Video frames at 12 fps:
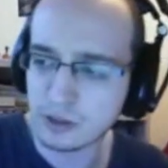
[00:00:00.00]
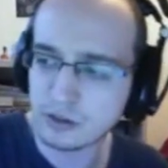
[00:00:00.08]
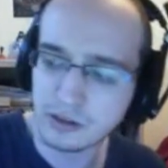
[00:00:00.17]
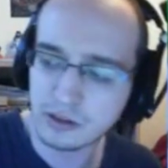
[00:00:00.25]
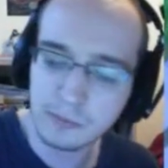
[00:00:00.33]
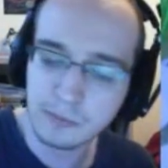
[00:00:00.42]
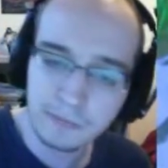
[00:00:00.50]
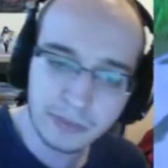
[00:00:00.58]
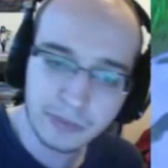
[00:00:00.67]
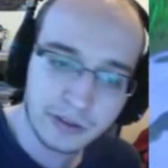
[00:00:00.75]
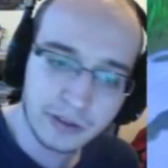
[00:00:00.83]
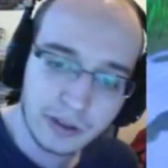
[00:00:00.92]
good.
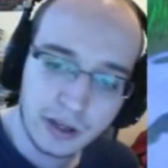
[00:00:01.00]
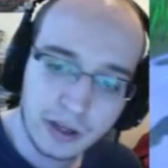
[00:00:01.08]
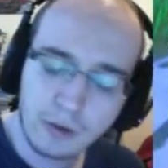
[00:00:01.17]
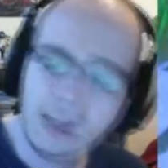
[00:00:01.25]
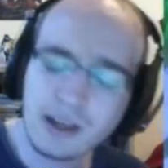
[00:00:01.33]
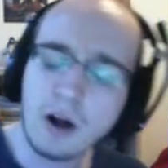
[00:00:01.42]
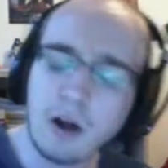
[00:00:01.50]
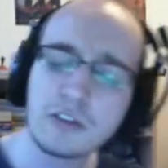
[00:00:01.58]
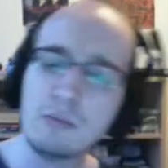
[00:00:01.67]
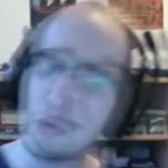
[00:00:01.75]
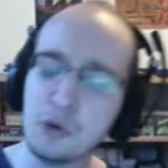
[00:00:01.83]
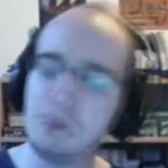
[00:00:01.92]
Oh yeah, also in
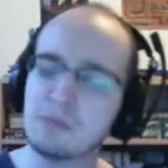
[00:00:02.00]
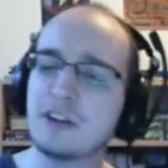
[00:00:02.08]
Moody Maze